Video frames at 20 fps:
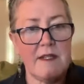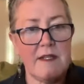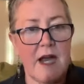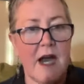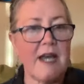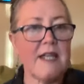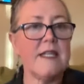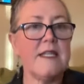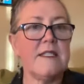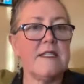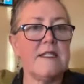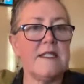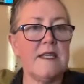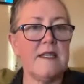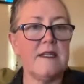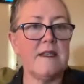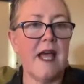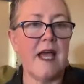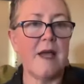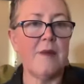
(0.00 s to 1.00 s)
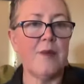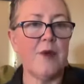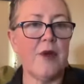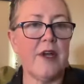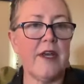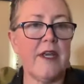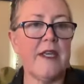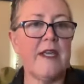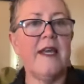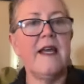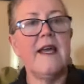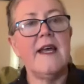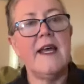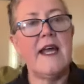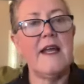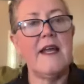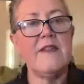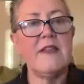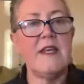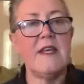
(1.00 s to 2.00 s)
got a seed library,
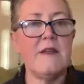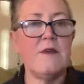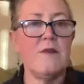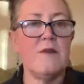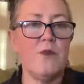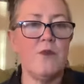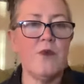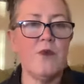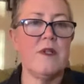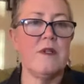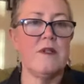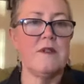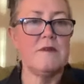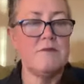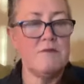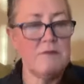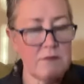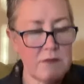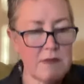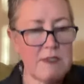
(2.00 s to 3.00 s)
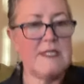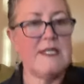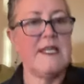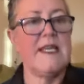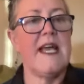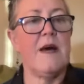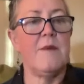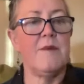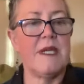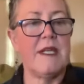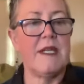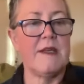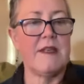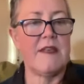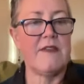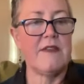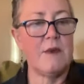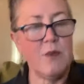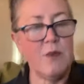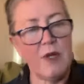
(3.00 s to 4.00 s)
and then we'll see how many,
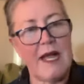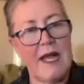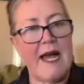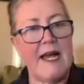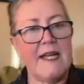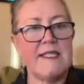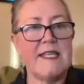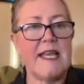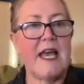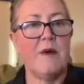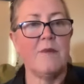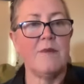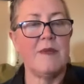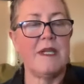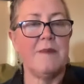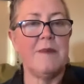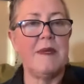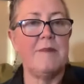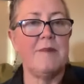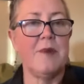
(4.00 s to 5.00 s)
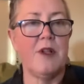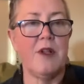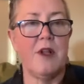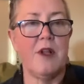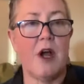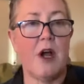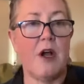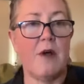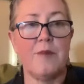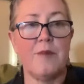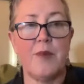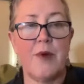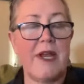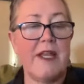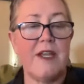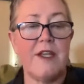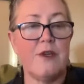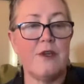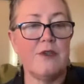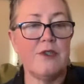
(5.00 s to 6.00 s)
and then we'll ask how many people are
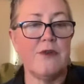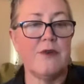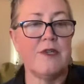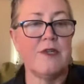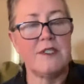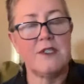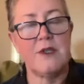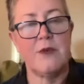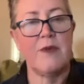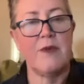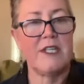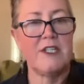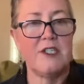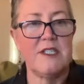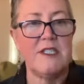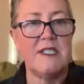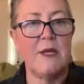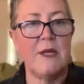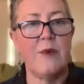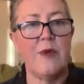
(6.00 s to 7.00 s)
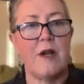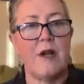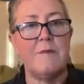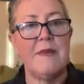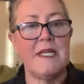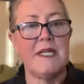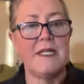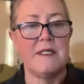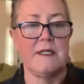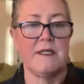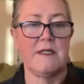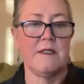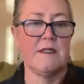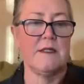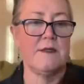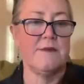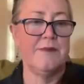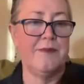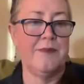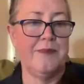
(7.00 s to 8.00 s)
brand new to it so we can just see what our mix
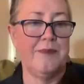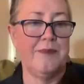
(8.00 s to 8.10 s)
is.